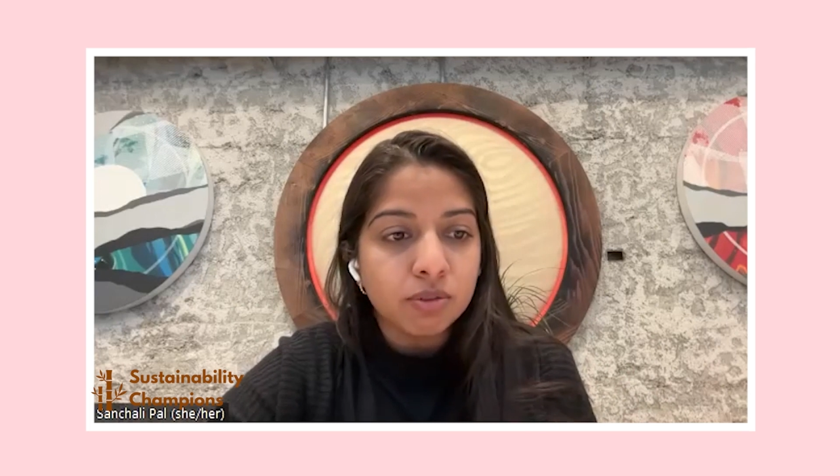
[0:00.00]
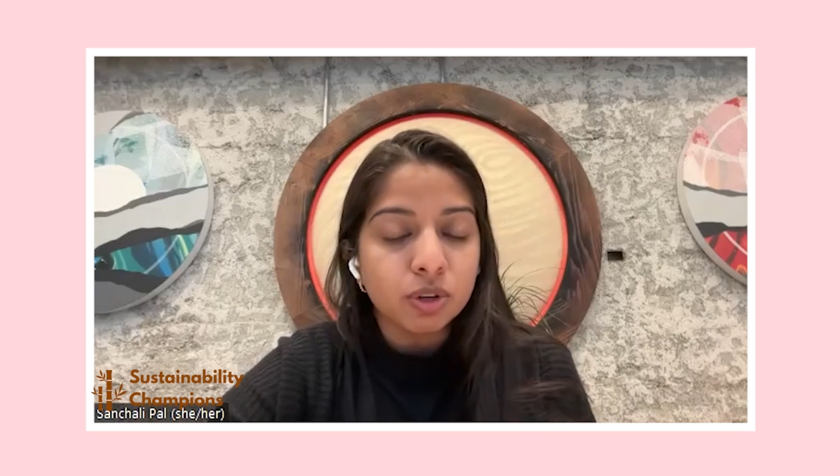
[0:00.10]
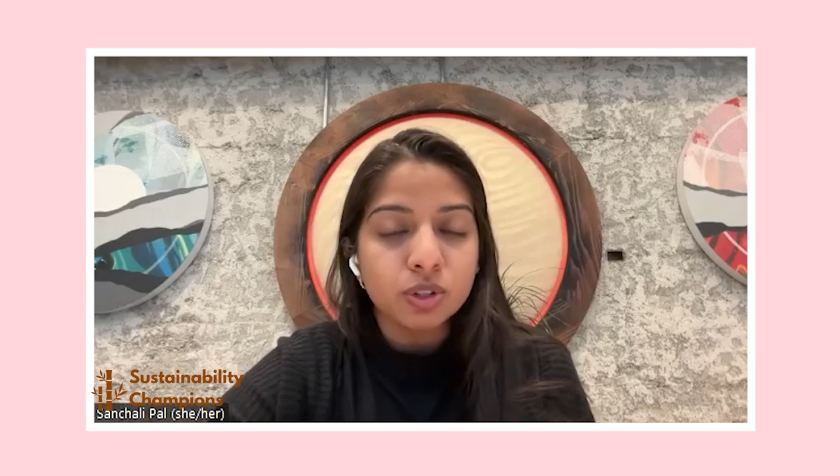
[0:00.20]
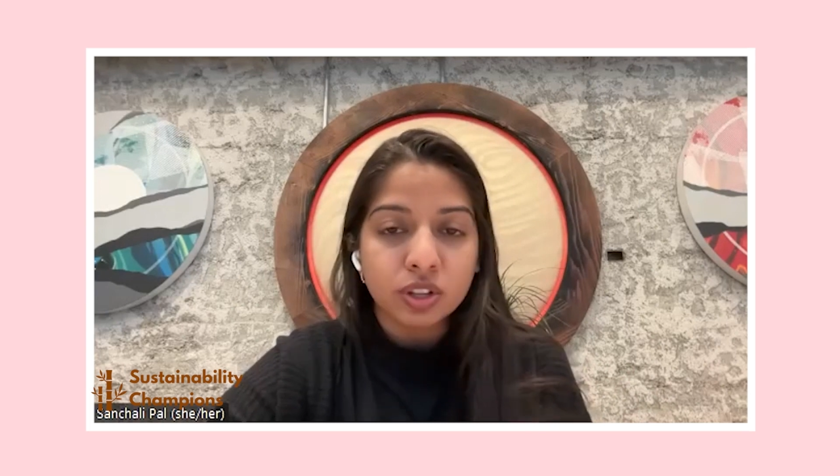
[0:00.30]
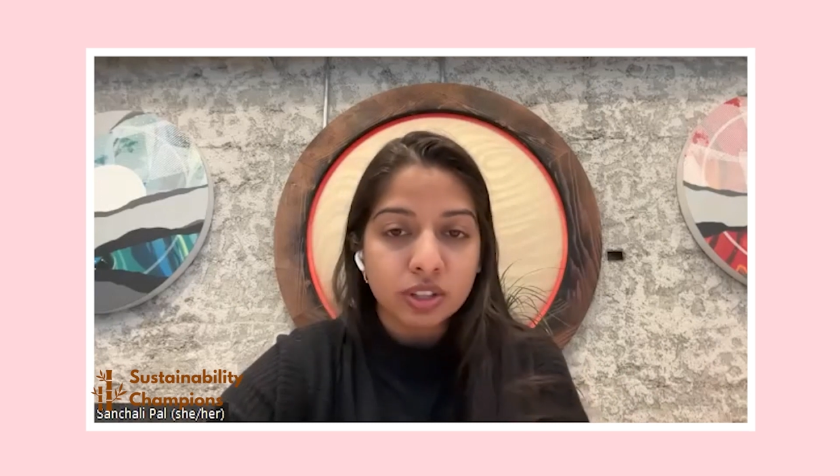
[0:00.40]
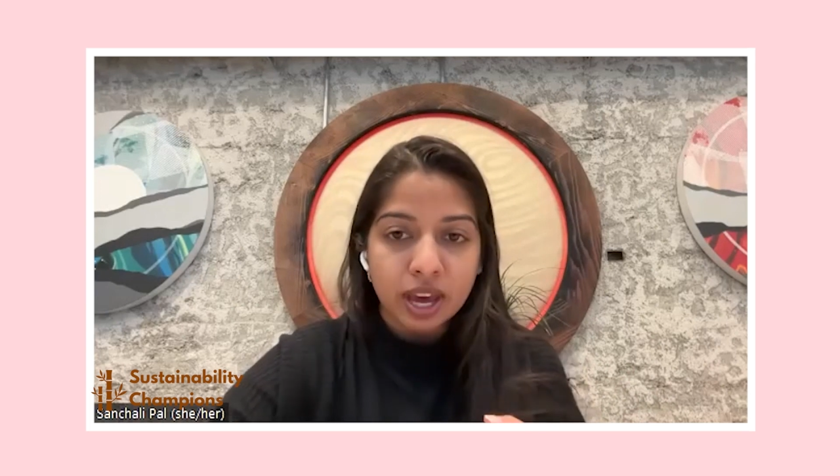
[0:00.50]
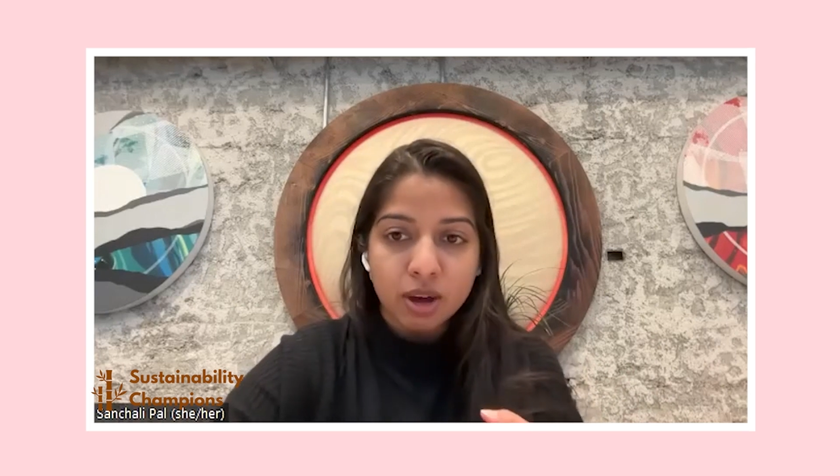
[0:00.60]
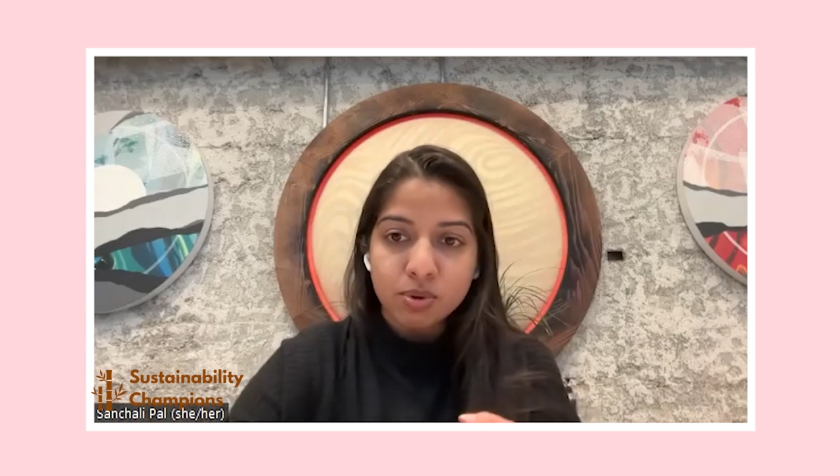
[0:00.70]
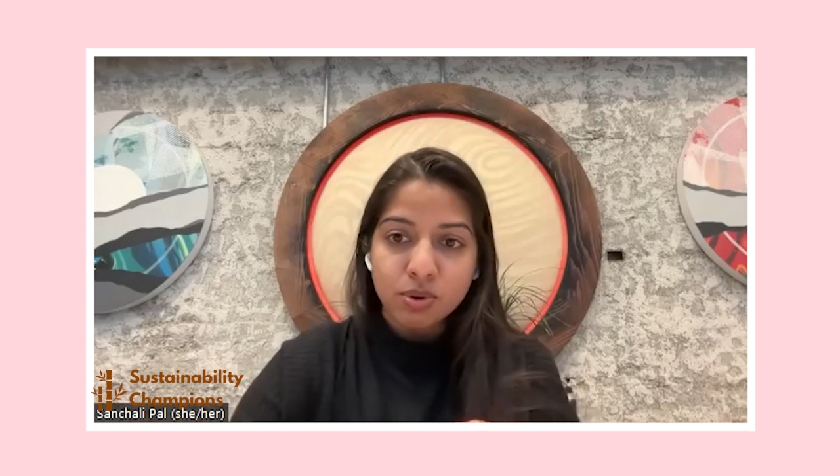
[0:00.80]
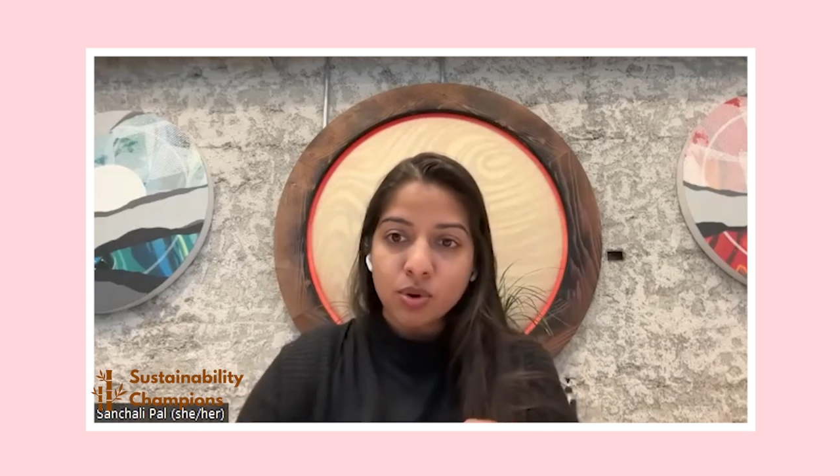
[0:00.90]
folks on the
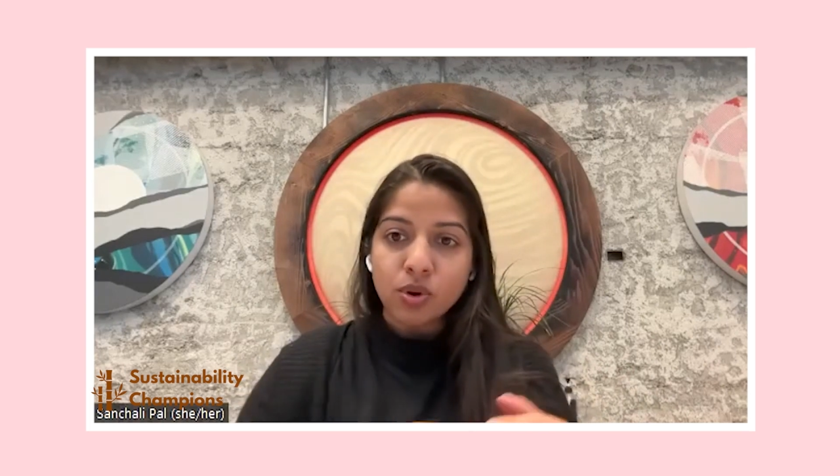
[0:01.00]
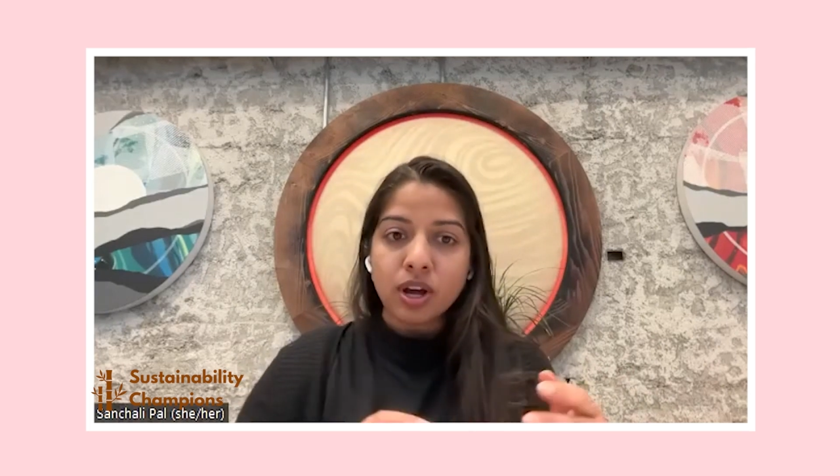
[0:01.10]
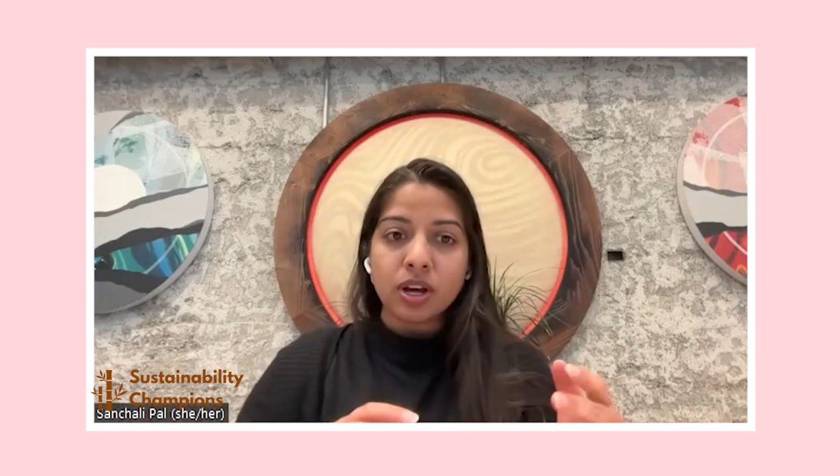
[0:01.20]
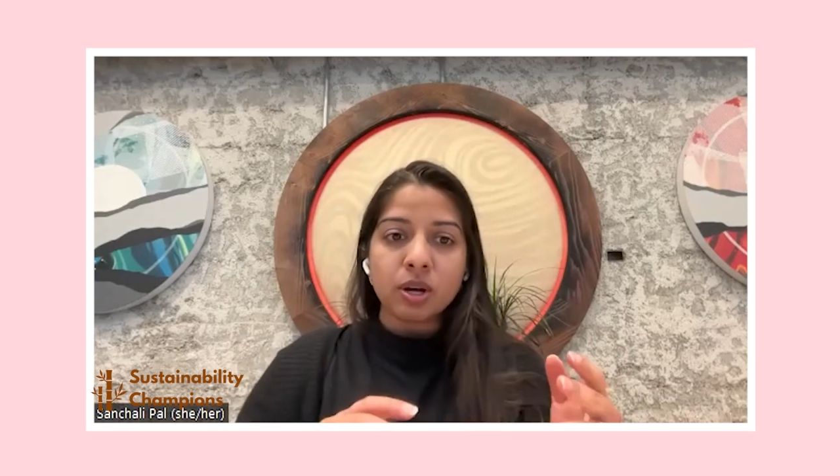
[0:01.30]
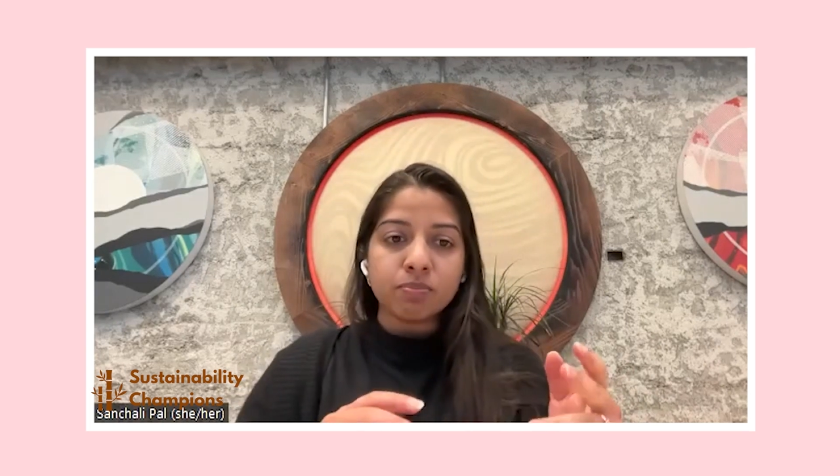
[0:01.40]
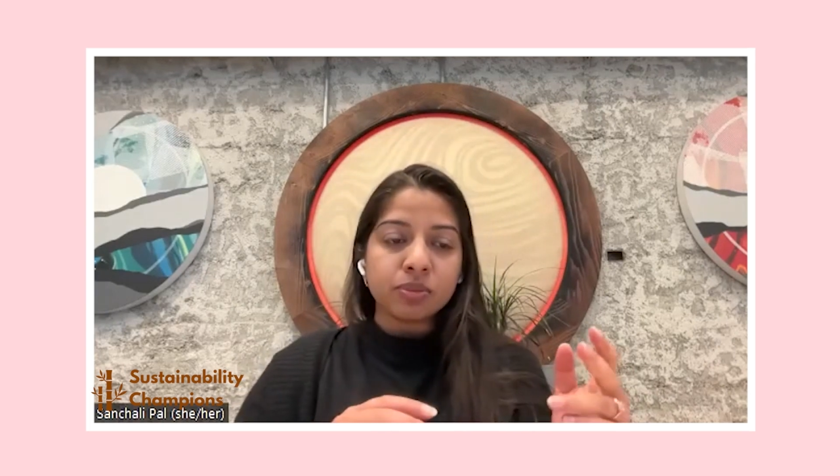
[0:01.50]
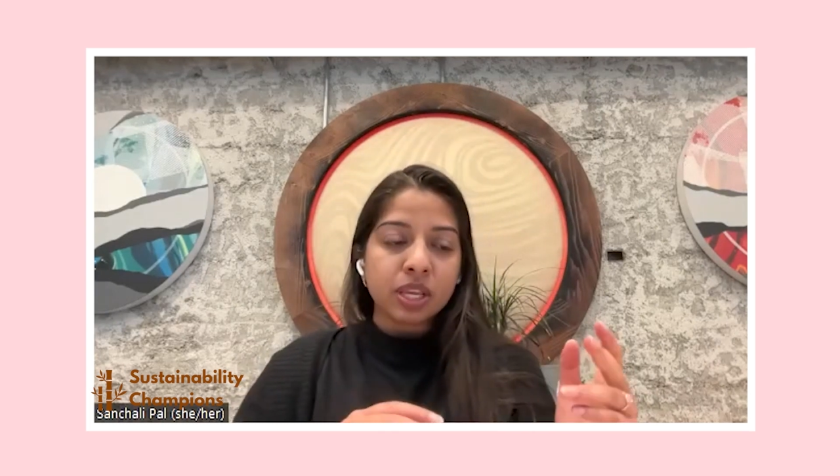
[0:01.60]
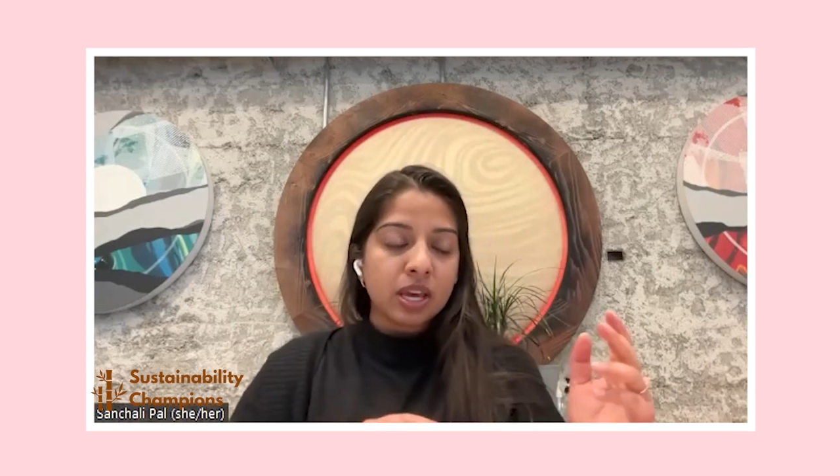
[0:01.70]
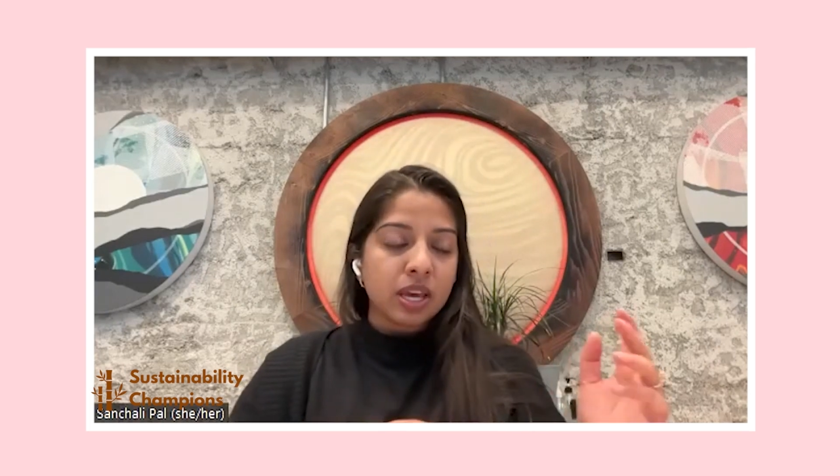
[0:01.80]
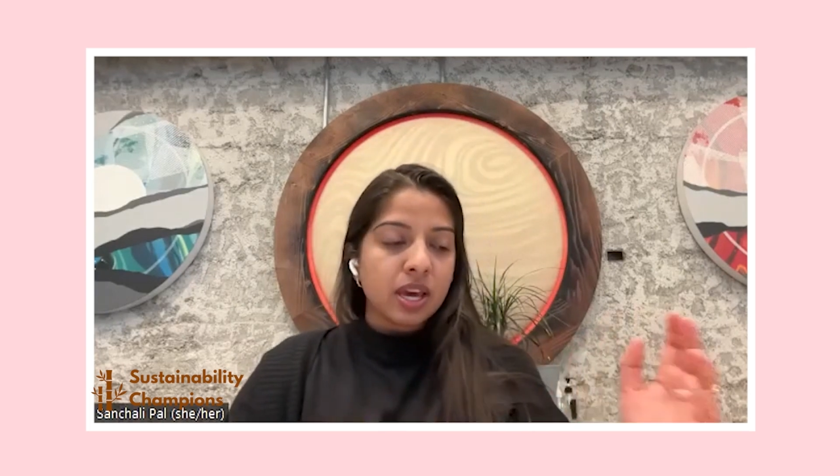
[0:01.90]
app
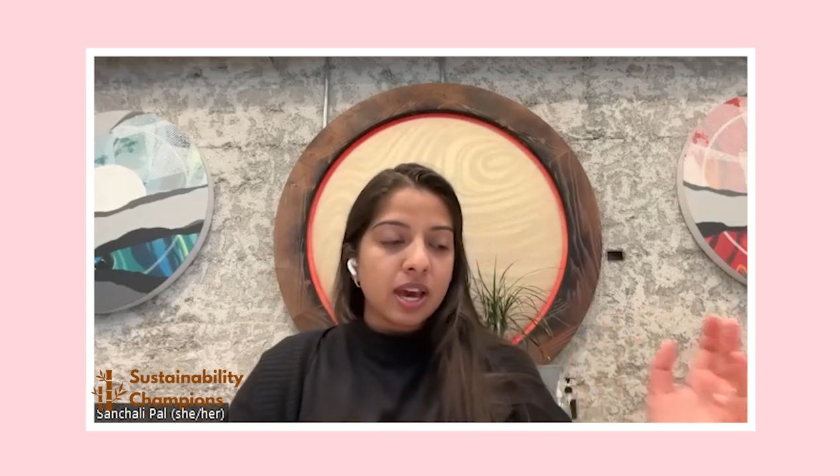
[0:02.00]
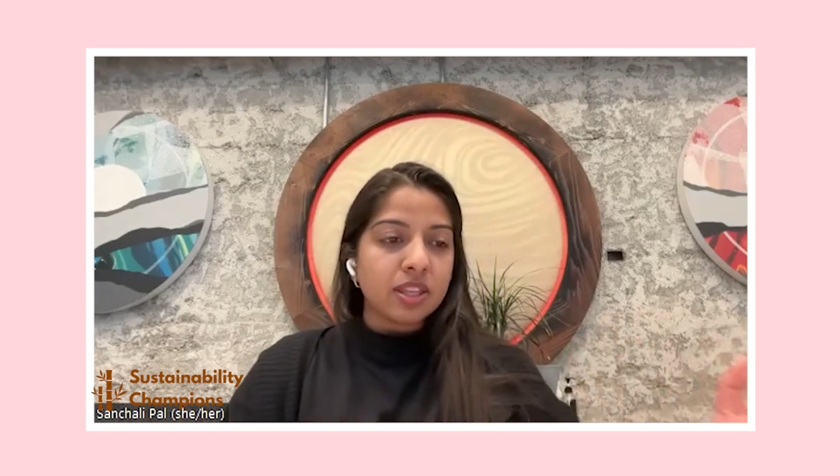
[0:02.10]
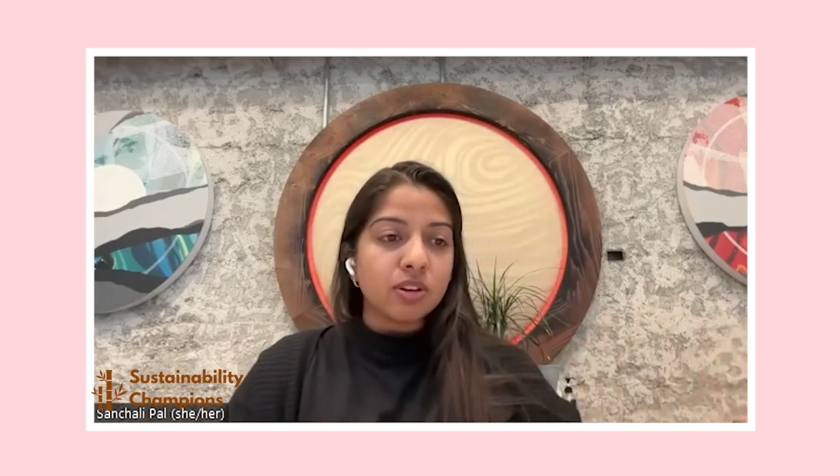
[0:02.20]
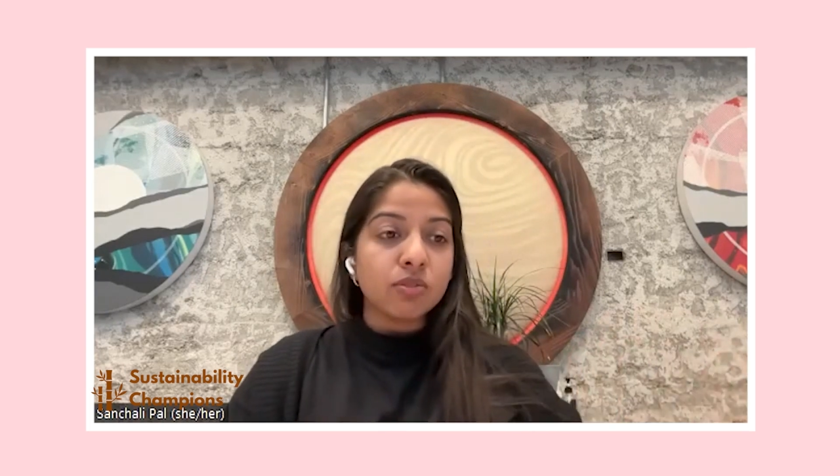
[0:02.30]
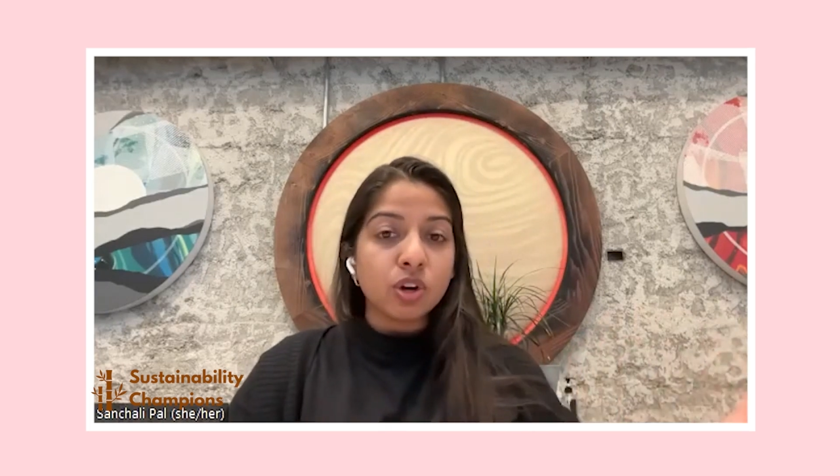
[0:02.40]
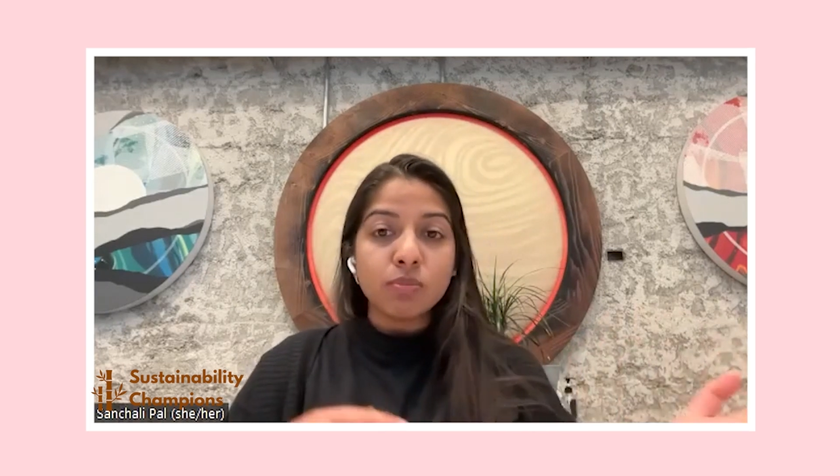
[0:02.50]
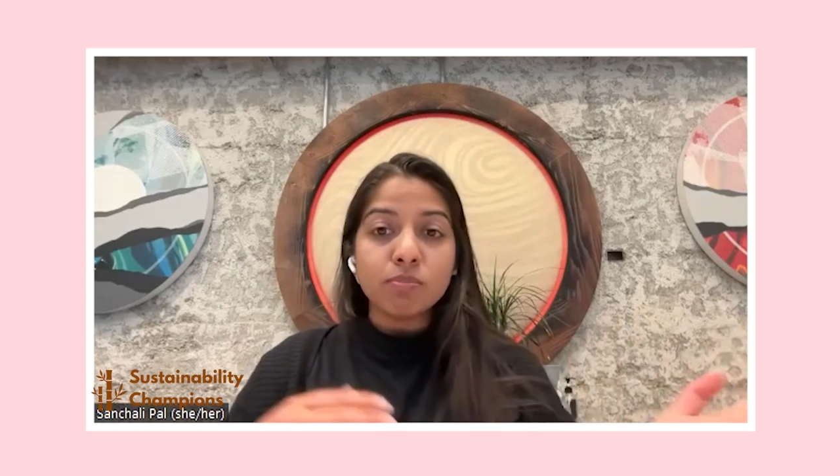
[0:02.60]
And then